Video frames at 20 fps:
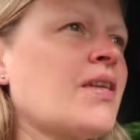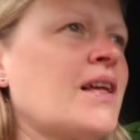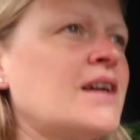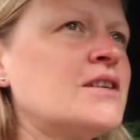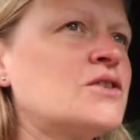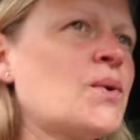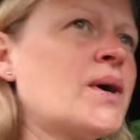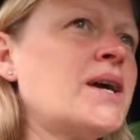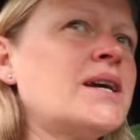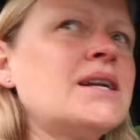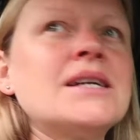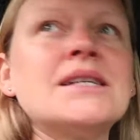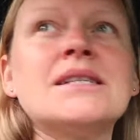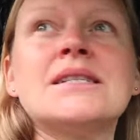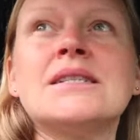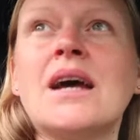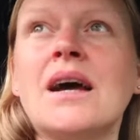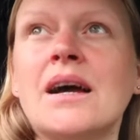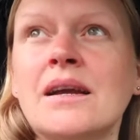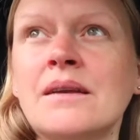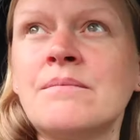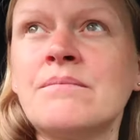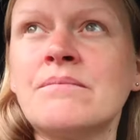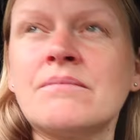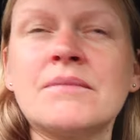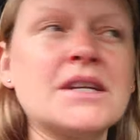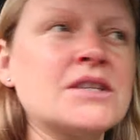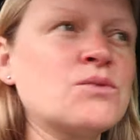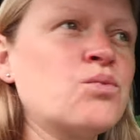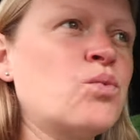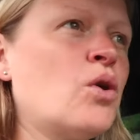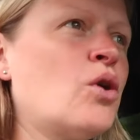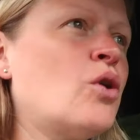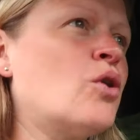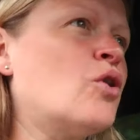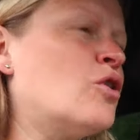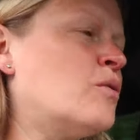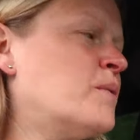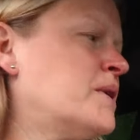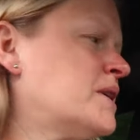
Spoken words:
It's quite a nice day. It's warm.